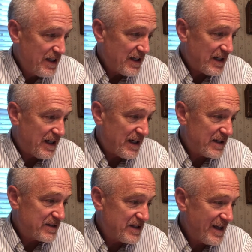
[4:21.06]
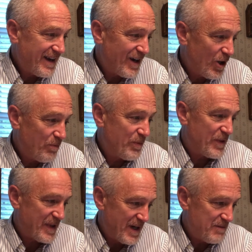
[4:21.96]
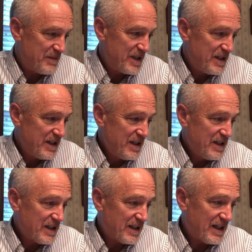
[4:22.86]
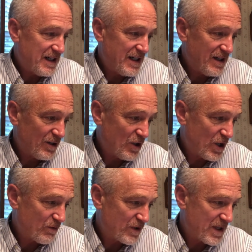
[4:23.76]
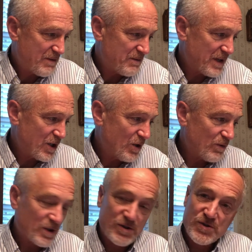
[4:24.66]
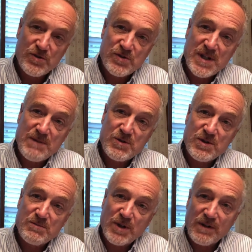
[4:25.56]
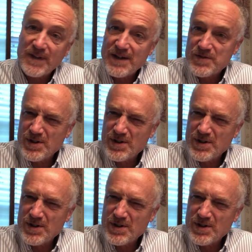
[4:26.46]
to help them, along with Clement, my co-workers, whose names are in the book of life.